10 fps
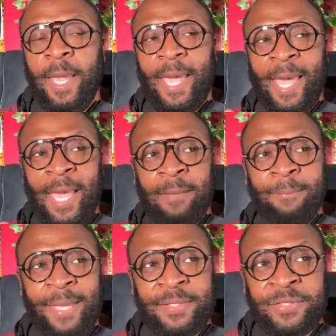and
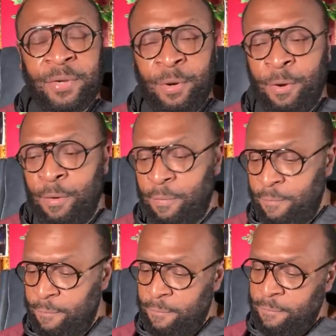makes her
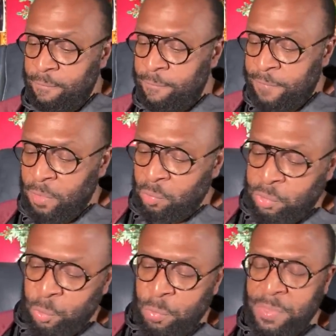feel
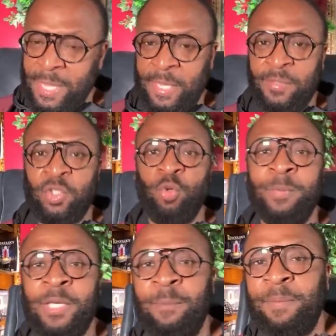two things to
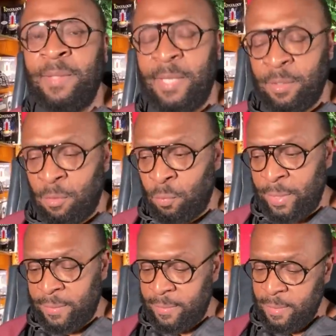manipulate her
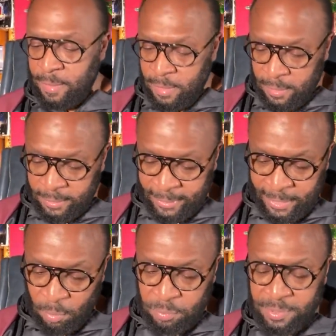with
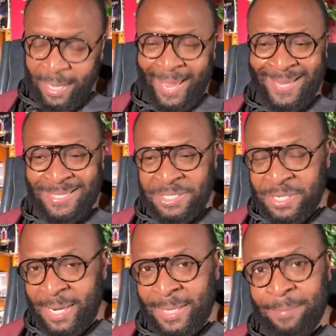guilt and
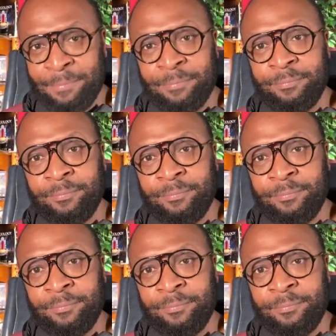shame.